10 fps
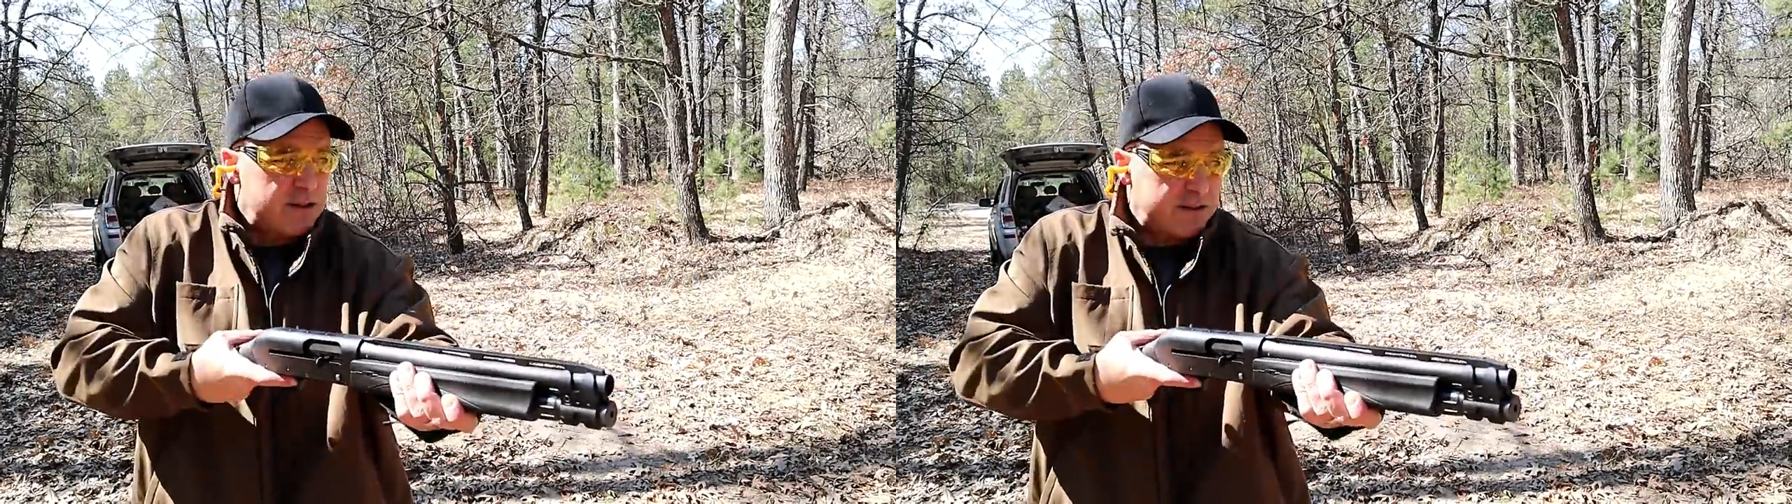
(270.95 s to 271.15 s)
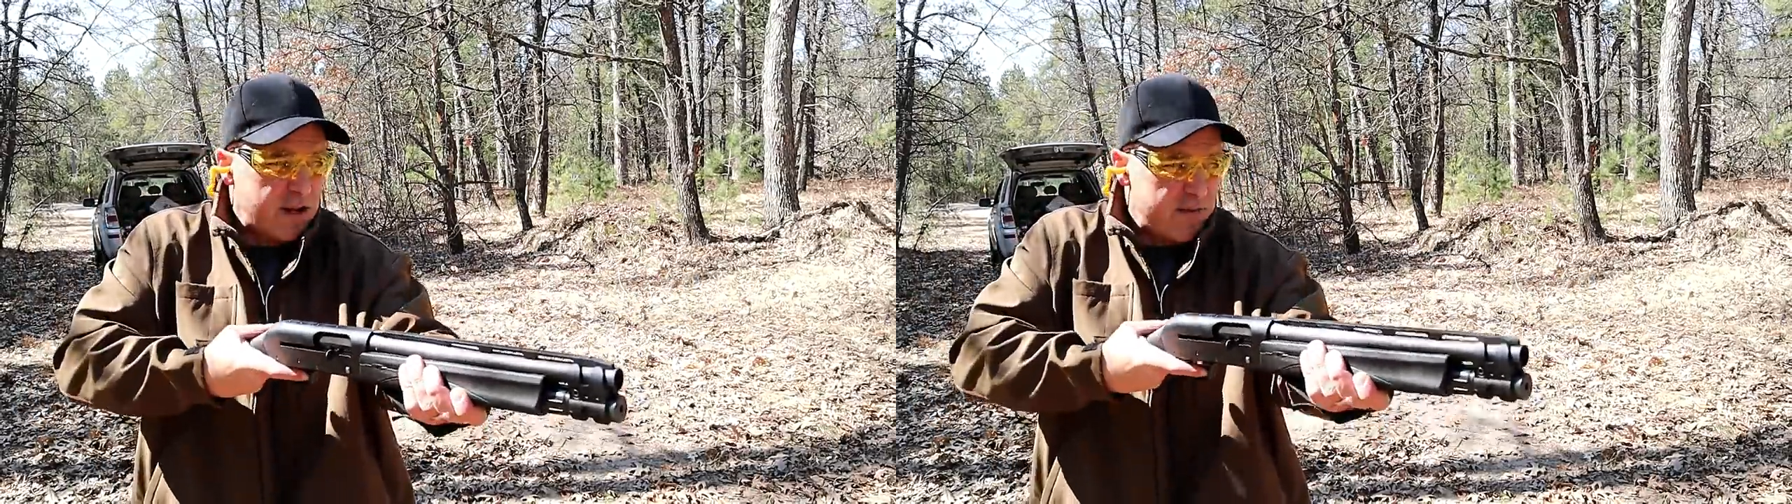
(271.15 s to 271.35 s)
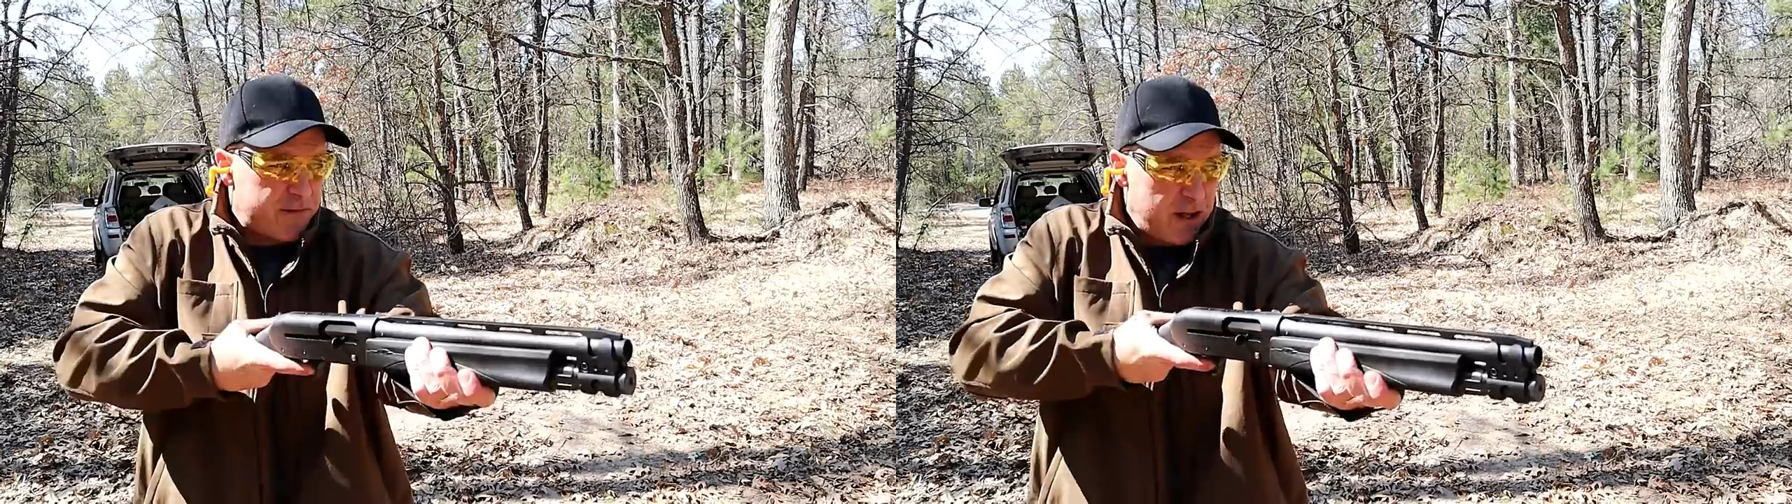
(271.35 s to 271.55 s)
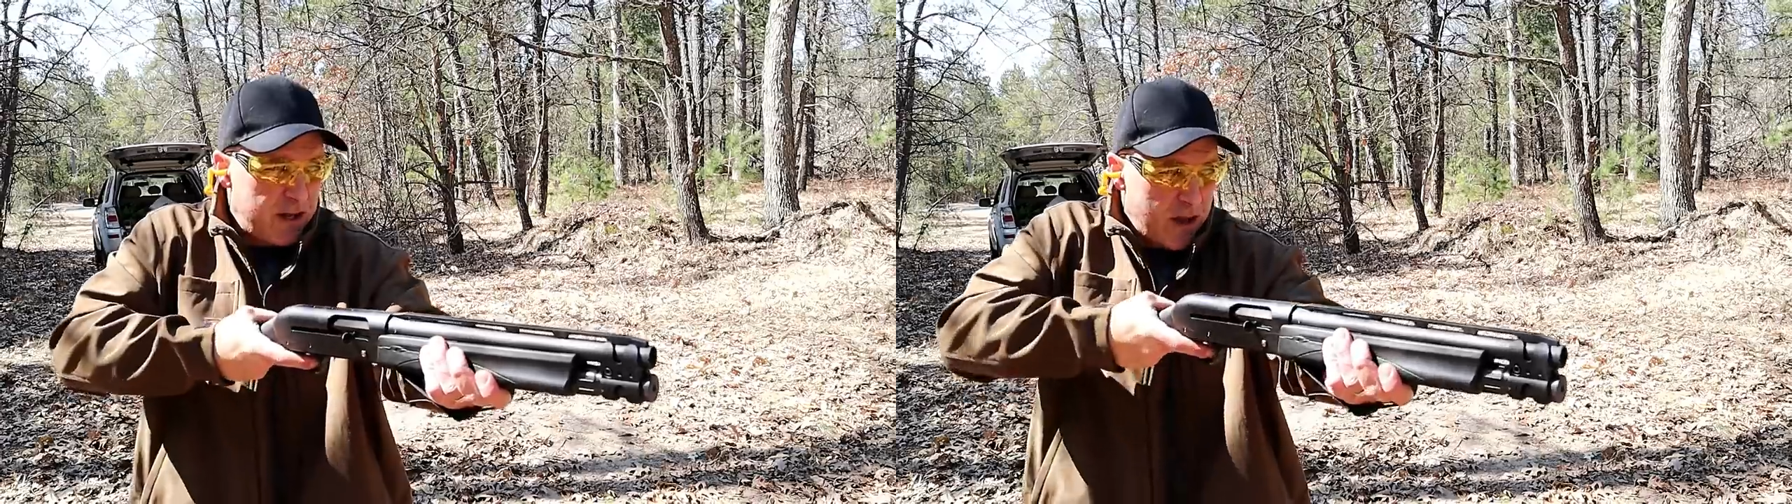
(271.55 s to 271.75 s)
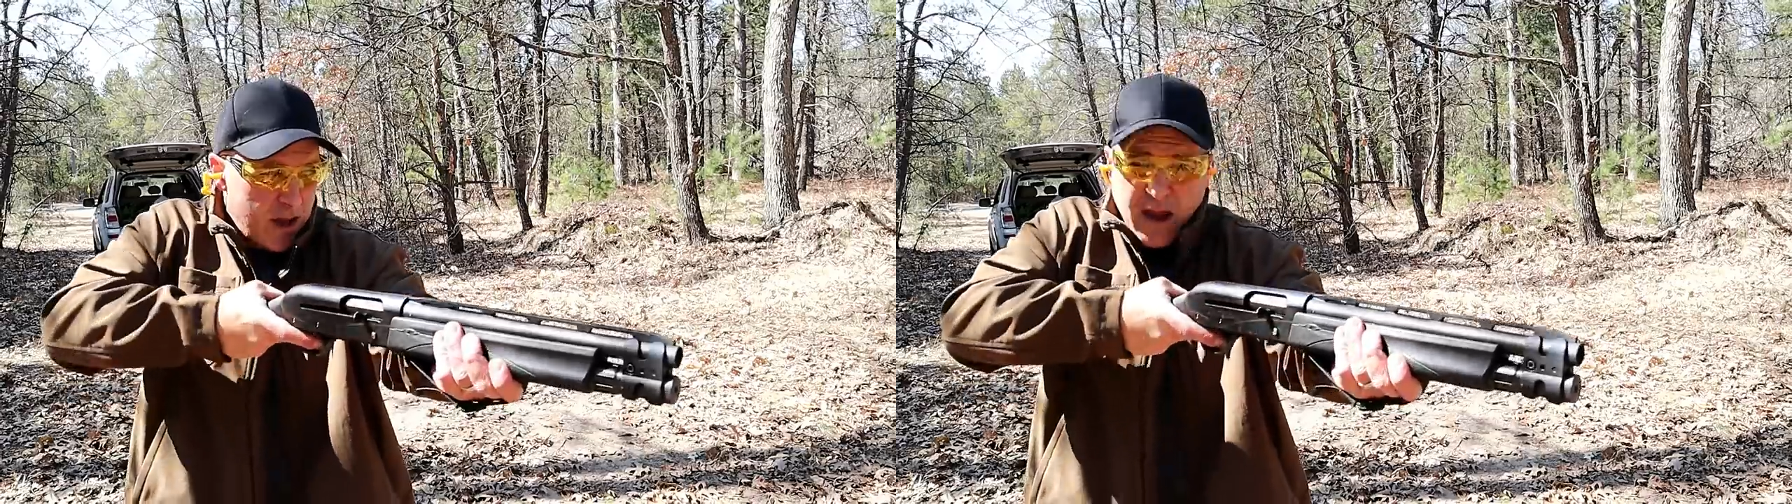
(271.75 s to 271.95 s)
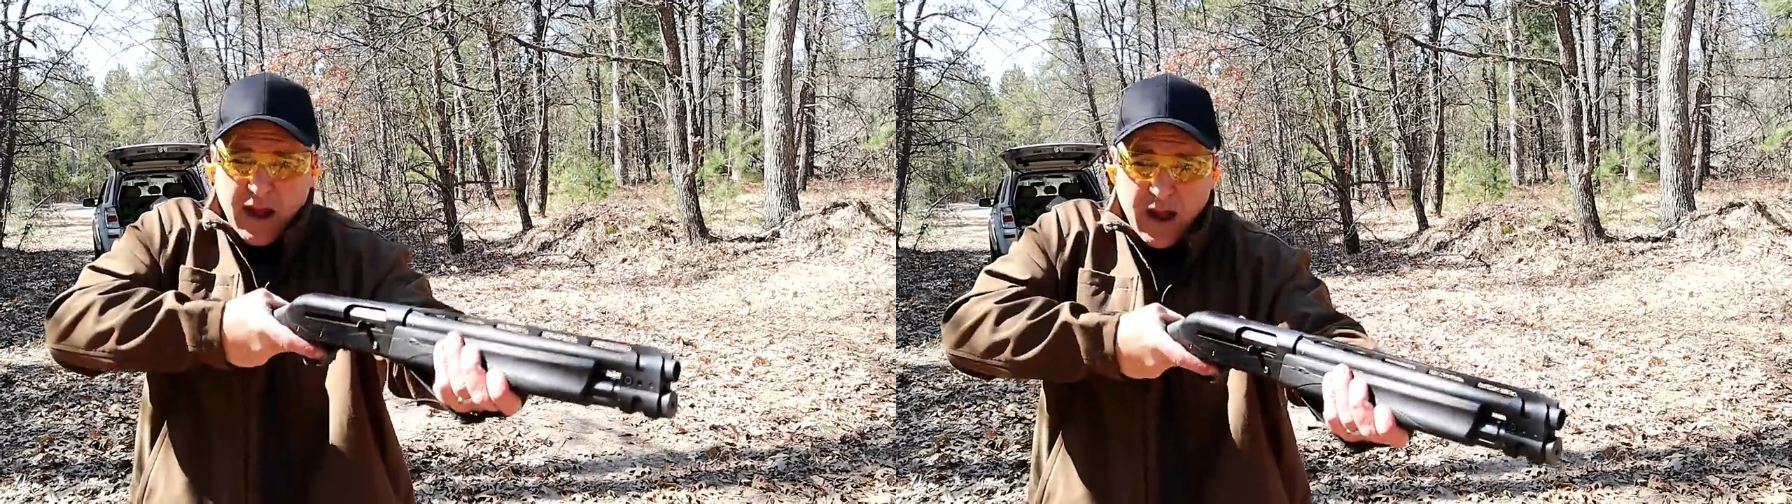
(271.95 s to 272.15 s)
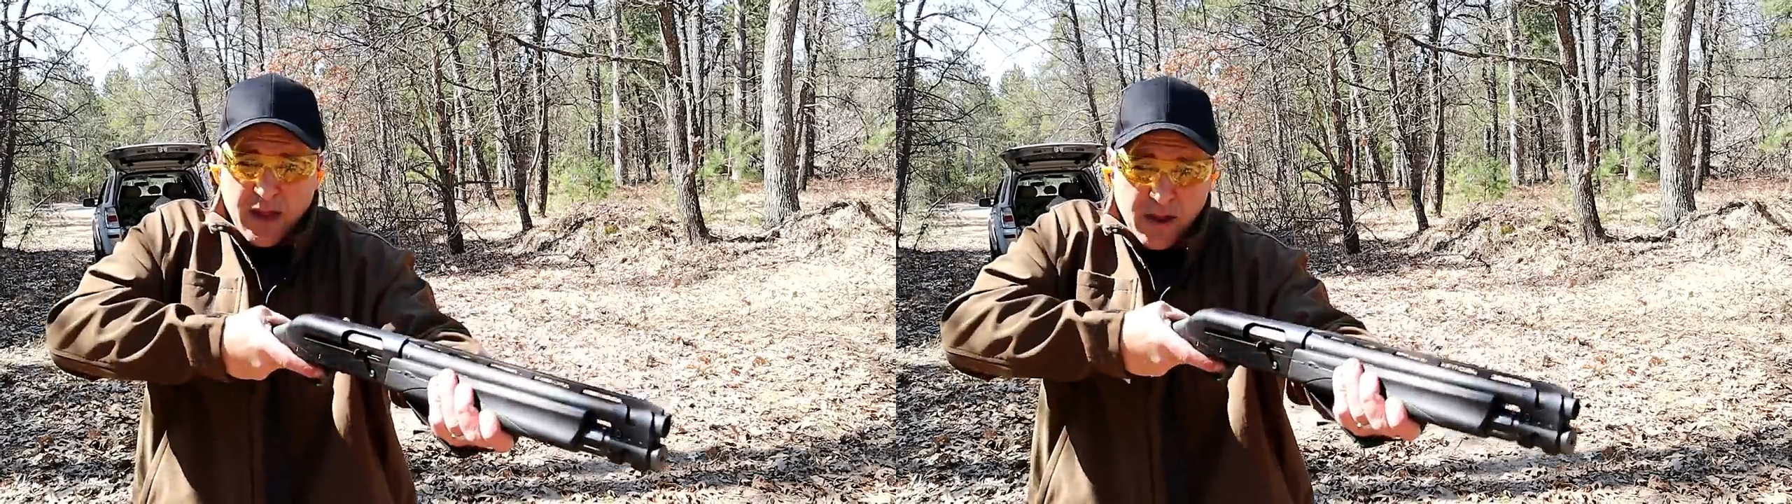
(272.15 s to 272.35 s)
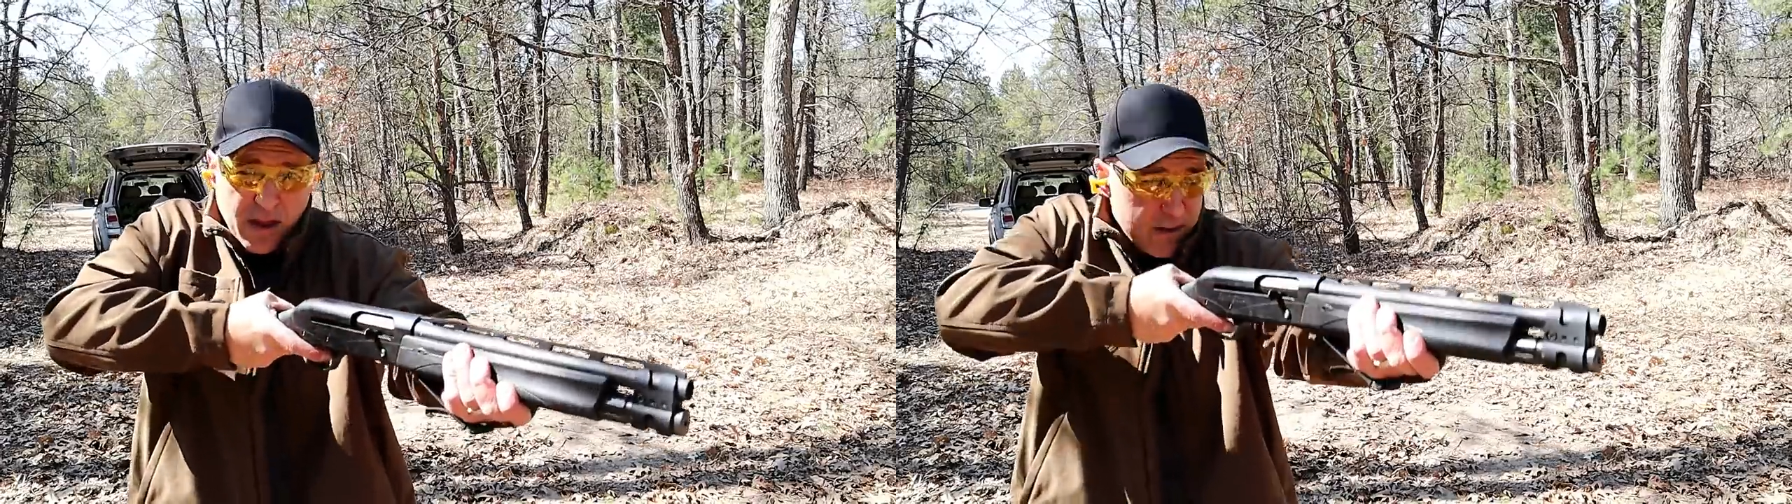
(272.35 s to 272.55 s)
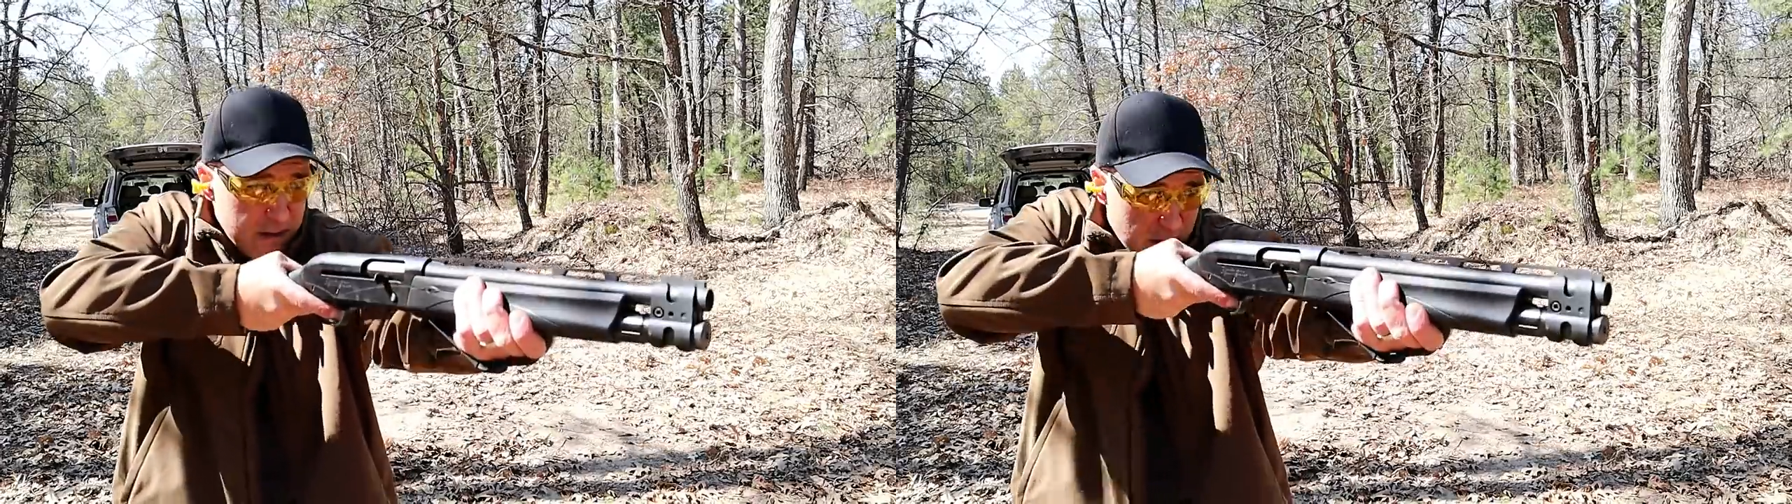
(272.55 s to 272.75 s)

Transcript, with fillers: the safety and then